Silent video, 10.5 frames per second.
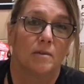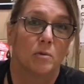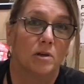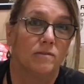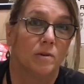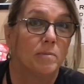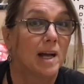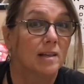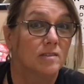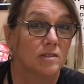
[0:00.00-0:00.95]
wonderful
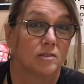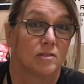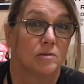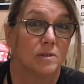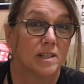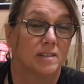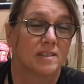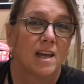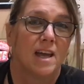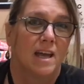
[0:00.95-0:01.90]
boxes to
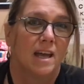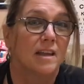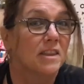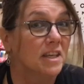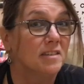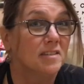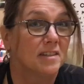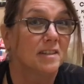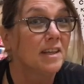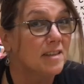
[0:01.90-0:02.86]
us. And thanks
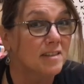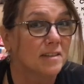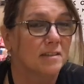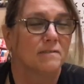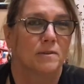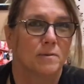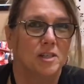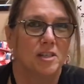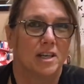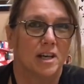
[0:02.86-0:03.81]
to Lisa for
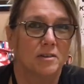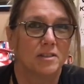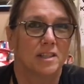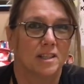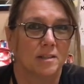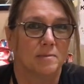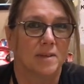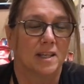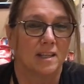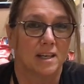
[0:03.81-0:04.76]
reaching out to him
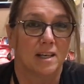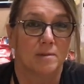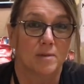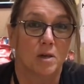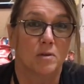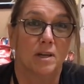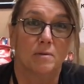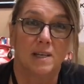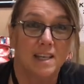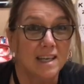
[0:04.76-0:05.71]
and letting him know
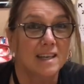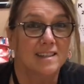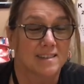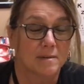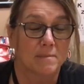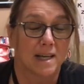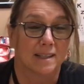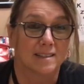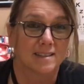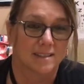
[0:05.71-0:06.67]
that we needed some
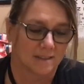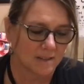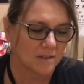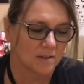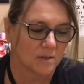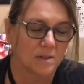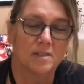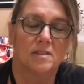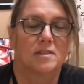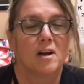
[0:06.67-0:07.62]
boxes. So
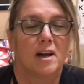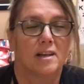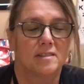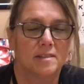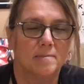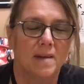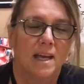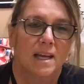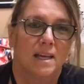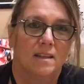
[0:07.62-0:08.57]
this is awesome.
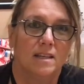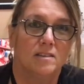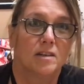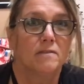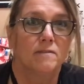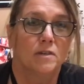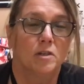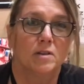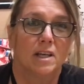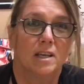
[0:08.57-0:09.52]
These are for
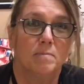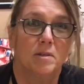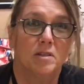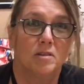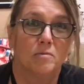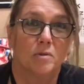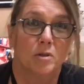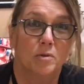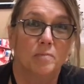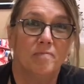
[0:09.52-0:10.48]
you to keep in your
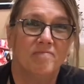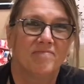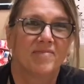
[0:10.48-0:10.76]
room